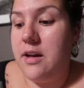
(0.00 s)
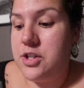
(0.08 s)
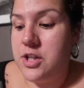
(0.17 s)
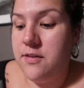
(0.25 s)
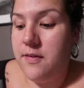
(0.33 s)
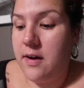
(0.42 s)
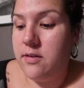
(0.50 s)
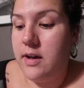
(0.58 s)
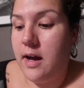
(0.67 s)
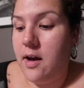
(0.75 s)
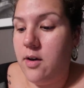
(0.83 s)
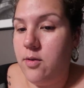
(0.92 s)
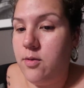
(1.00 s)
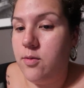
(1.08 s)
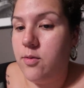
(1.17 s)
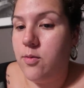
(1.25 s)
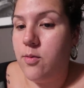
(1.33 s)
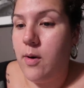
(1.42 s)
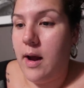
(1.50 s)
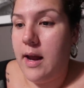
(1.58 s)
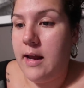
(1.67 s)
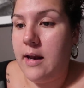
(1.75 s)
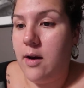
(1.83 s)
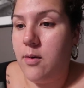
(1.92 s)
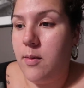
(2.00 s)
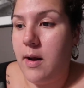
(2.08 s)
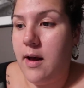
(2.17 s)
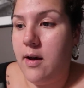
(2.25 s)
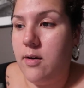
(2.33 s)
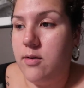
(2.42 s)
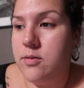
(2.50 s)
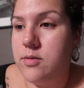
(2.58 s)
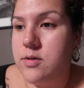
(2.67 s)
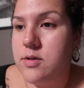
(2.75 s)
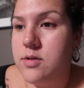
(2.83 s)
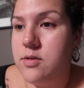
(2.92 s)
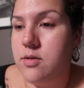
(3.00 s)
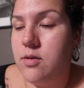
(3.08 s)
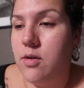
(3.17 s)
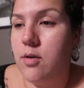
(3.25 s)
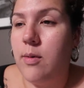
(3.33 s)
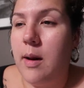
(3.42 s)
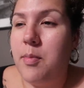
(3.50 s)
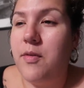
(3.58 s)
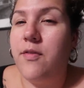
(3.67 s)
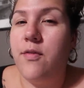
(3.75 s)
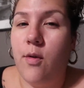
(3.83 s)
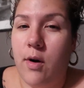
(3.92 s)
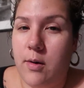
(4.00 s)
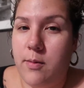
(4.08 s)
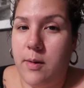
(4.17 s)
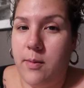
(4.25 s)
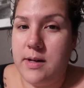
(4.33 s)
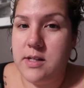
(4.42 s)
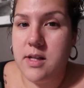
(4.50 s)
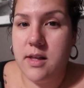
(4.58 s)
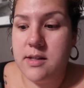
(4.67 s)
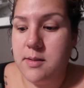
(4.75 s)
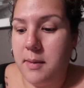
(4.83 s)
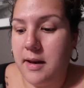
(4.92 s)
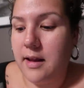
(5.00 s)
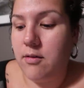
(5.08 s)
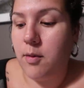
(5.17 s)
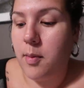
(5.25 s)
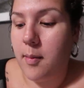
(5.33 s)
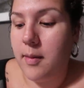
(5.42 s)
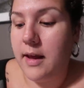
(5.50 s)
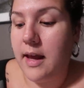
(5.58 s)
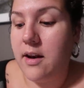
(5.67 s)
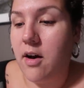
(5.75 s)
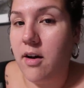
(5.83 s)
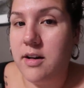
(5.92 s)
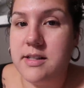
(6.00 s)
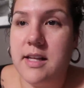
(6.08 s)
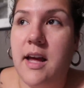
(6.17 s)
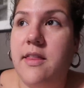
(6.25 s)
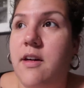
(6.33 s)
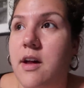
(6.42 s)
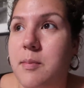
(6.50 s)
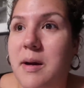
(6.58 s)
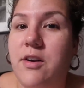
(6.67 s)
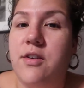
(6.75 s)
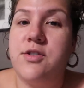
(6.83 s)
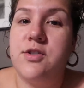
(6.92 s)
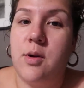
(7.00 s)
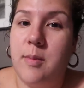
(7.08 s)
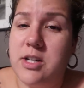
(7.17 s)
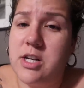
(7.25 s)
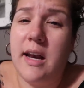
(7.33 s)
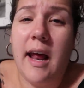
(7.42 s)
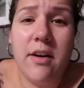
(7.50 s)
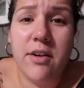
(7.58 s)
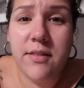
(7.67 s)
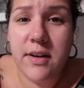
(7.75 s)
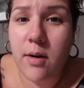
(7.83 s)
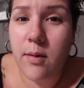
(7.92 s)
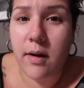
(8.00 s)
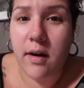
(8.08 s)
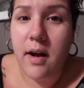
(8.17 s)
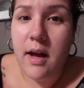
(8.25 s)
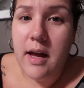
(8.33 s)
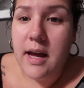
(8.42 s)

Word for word: she found out right around, or right before we went to the Dominican Republic, and honestly, I thought about her so much, and I don't even know her.